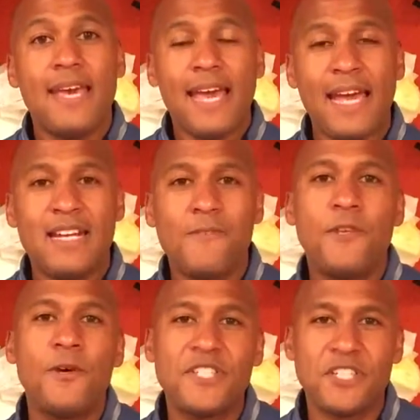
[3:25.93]
And if
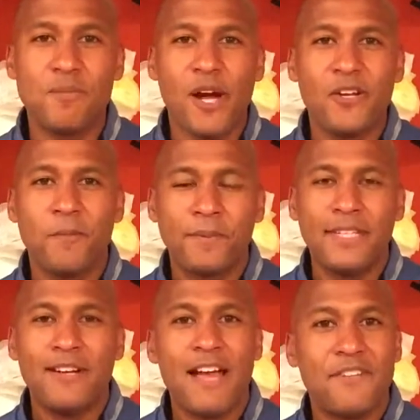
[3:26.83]
you as a small group
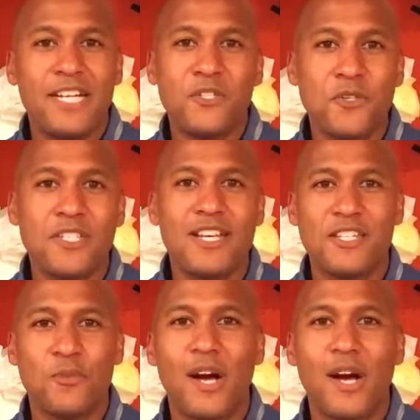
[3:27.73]
leader have an interest as